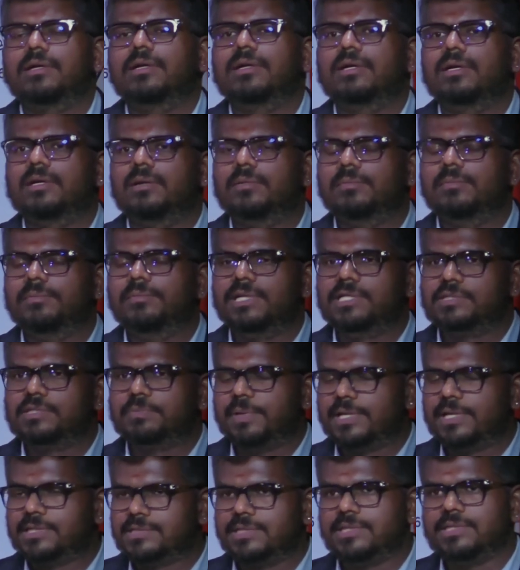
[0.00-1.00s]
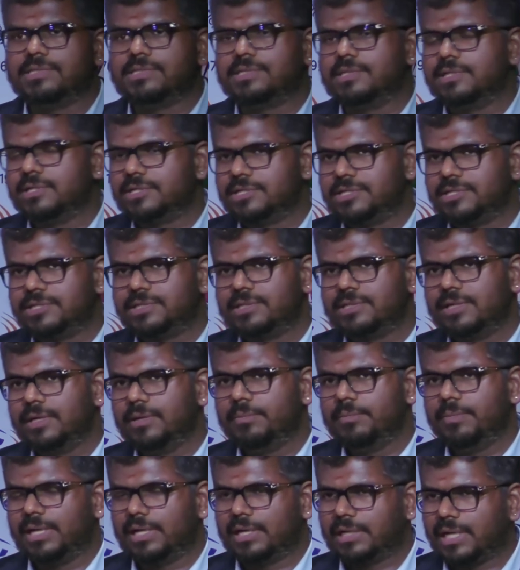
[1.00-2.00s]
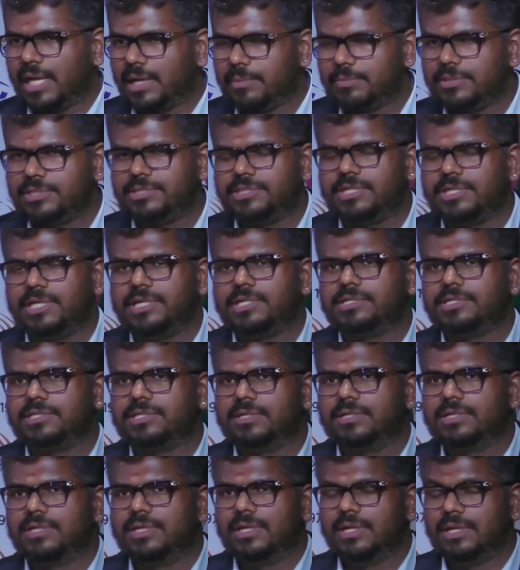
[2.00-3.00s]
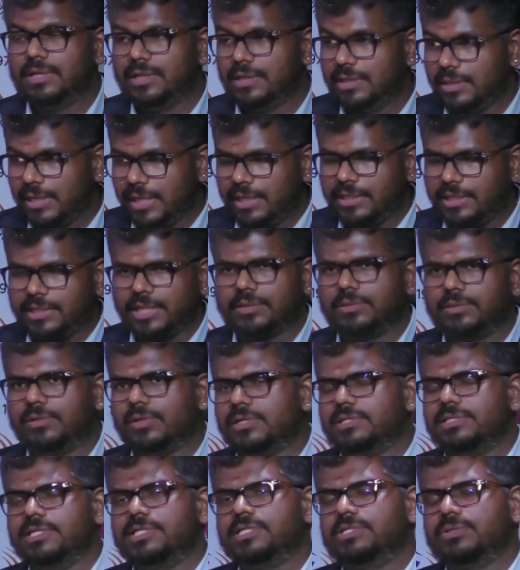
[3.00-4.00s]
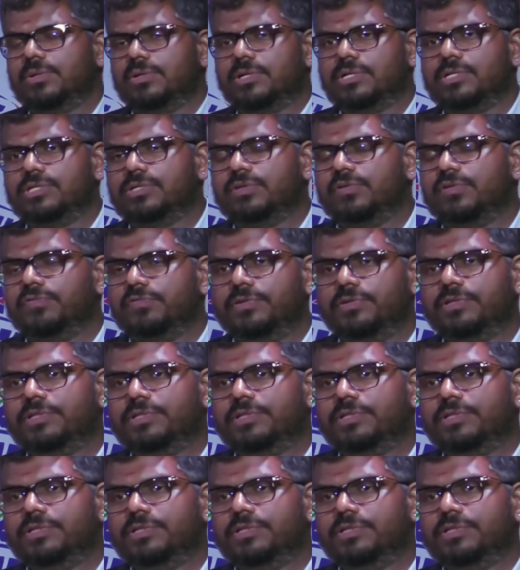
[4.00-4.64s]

be it space research, be it climate change, green technology, so on and so forth.